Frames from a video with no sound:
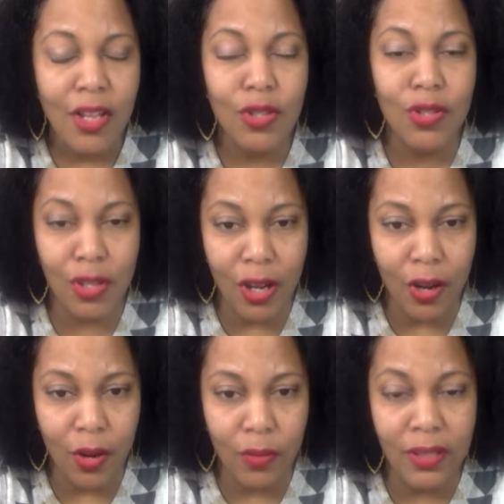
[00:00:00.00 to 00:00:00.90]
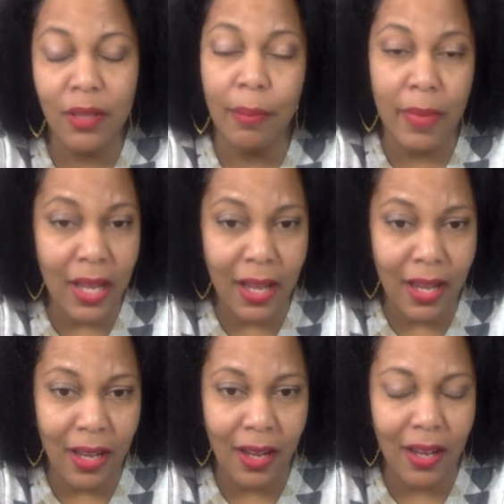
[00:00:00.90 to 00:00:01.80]
So to
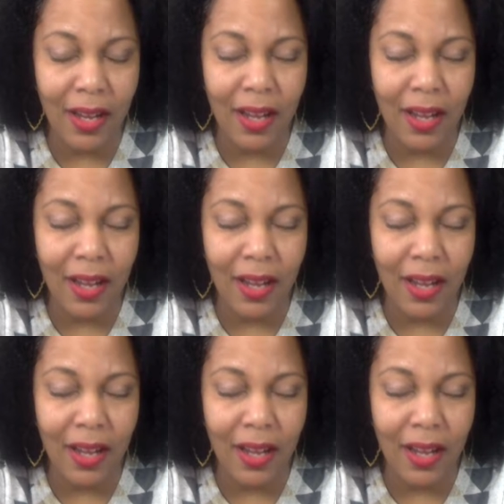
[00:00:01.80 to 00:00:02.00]
me,